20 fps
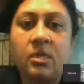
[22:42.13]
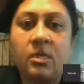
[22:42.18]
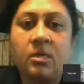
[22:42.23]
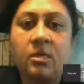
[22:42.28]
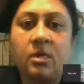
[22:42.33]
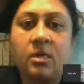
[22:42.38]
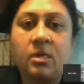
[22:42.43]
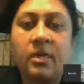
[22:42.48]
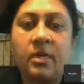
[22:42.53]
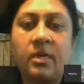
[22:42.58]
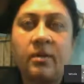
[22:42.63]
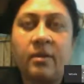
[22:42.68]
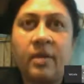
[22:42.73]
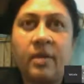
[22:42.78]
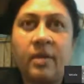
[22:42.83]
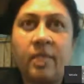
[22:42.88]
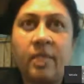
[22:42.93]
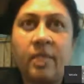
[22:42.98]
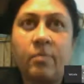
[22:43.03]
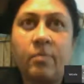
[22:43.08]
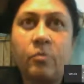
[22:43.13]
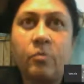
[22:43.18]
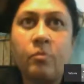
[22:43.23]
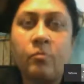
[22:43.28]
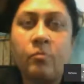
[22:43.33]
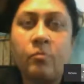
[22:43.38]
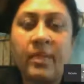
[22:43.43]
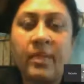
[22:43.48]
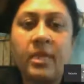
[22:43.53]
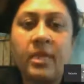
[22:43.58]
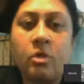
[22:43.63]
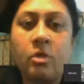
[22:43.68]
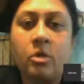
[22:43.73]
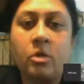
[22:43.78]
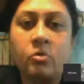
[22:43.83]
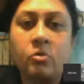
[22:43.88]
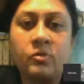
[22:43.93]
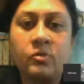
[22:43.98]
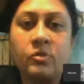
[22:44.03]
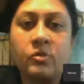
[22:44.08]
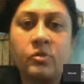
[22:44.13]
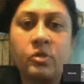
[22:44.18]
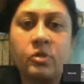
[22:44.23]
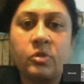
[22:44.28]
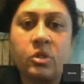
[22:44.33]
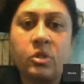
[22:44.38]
It came up to many crores.